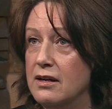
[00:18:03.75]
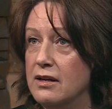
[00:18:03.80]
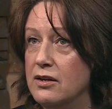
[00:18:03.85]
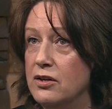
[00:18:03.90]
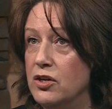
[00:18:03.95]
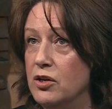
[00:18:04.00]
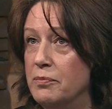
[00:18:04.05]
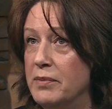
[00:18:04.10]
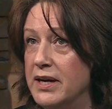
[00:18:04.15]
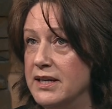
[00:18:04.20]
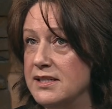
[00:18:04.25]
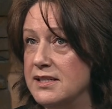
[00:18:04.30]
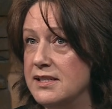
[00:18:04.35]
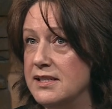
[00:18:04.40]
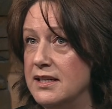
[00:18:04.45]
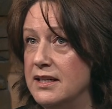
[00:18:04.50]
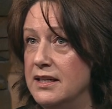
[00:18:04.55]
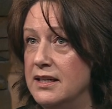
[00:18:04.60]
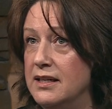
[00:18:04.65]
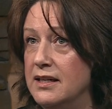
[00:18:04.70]
You might
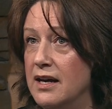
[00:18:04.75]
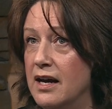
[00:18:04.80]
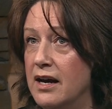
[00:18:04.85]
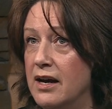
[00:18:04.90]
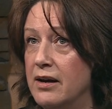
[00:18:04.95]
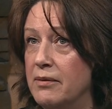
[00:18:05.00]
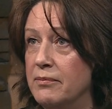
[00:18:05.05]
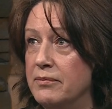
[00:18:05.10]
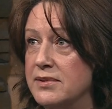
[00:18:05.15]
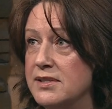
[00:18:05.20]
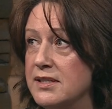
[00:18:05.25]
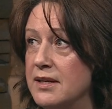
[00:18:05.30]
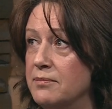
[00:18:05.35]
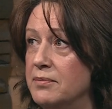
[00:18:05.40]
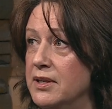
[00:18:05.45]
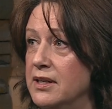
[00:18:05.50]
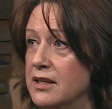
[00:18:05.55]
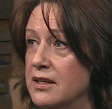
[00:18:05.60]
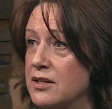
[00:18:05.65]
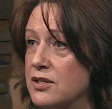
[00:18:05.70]
see
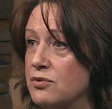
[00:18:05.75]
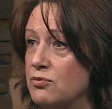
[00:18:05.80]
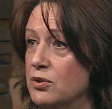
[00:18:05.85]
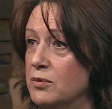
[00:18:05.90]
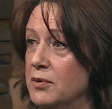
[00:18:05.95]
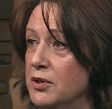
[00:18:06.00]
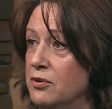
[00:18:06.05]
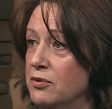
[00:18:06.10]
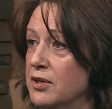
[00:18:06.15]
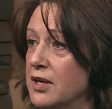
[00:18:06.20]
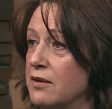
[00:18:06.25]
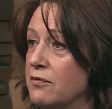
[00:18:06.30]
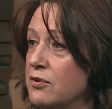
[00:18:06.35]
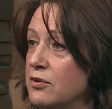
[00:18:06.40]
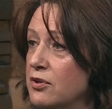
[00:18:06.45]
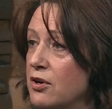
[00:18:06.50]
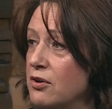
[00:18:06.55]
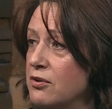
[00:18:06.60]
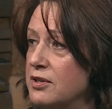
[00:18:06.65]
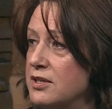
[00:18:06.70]
something in this room that you never
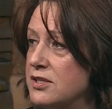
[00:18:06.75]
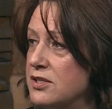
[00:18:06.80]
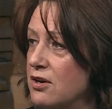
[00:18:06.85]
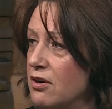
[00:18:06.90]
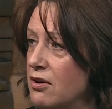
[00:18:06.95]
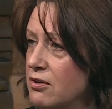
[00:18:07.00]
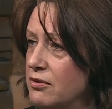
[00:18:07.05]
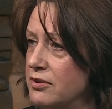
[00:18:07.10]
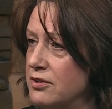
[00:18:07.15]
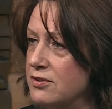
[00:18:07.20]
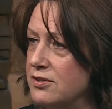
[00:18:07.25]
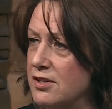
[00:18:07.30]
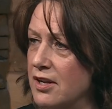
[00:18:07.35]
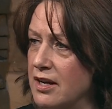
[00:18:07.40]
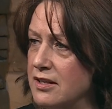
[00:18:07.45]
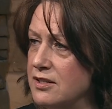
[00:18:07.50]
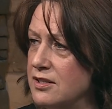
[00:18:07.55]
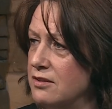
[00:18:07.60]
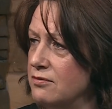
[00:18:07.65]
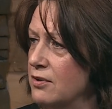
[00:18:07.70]
noticed. Oh, there's
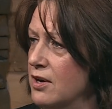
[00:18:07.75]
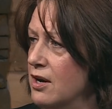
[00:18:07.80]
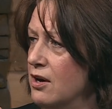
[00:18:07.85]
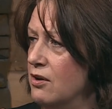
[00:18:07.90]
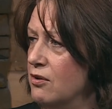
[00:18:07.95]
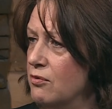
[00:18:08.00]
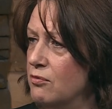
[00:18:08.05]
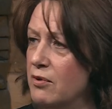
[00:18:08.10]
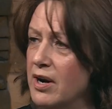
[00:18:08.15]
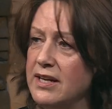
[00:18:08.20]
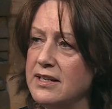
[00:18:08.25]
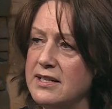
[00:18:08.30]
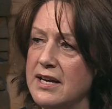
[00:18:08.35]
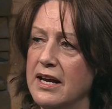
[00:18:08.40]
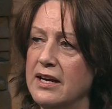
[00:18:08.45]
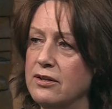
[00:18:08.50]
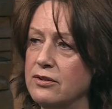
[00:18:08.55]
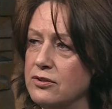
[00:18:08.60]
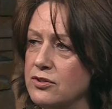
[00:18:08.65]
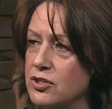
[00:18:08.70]
lots of
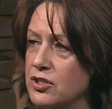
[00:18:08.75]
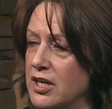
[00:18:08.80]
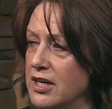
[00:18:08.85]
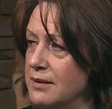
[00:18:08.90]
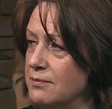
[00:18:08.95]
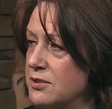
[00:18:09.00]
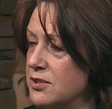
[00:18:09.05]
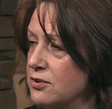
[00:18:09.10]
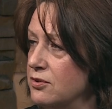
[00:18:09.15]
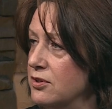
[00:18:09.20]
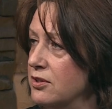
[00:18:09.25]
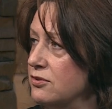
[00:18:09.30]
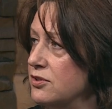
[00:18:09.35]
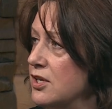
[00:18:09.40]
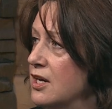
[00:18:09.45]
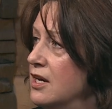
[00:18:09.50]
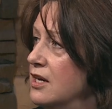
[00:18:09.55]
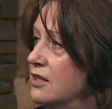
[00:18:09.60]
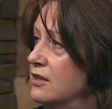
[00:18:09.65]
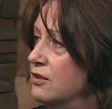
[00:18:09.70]
rectangle shapes, or there's
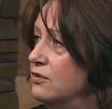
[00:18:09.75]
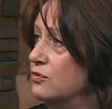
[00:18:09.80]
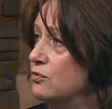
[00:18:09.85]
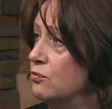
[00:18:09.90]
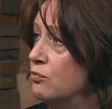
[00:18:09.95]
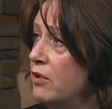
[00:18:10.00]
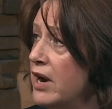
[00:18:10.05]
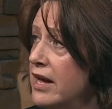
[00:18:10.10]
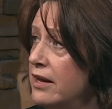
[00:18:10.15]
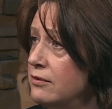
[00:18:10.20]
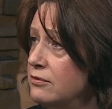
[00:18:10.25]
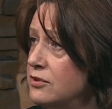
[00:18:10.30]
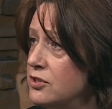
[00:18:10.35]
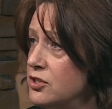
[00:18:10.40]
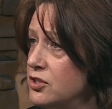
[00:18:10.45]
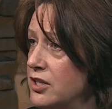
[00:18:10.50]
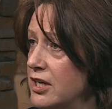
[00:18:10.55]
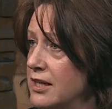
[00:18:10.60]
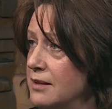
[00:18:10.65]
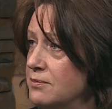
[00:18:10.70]
round
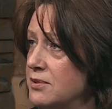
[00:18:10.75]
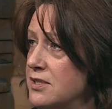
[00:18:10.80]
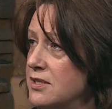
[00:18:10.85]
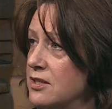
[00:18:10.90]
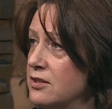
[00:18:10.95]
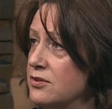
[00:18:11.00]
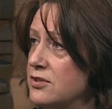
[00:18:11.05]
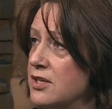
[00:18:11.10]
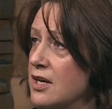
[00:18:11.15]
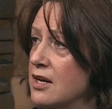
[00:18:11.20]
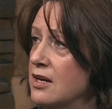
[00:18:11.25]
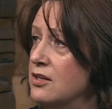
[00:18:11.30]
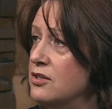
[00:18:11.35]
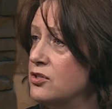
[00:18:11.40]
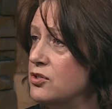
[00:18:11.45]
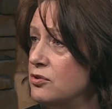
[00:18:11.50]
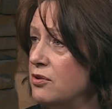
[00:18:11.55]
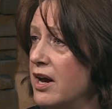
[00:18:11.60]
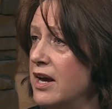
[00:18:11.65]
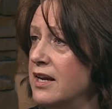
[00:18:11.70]
shapes, there's
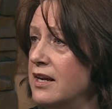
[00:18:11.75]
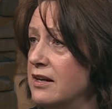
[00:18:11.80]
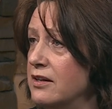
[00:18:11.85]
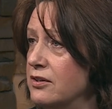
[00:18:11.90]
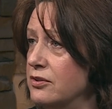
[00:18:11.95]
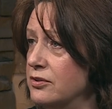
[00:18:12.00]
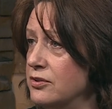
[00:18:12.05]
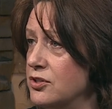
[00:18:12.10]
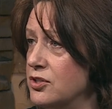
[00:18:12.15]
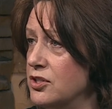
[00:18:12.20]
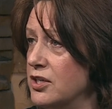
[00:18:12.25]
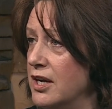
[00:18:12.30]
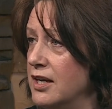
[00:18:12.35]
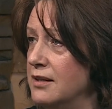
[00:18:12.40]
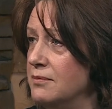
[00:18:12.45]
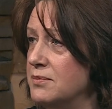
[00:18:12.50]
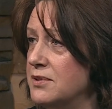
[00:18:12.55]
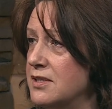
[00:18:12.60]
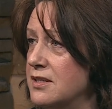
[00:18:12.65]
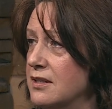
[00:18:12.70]
triangle
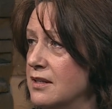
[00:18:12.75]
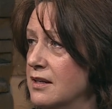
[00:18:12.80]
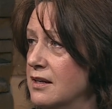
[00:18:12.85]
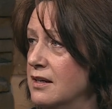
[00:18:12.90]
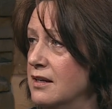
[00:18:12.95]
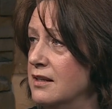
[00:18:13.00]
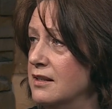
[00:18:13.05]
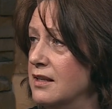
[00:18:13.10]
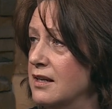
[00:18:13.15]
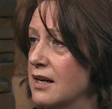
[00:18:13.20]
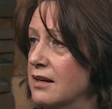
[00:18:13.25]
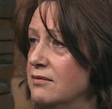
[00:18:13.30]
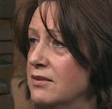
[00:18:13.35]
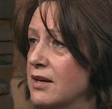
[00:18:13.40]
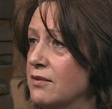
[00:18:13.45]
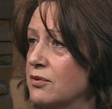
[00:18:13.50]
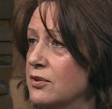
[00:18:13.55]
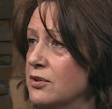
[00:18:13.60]
shapes that I never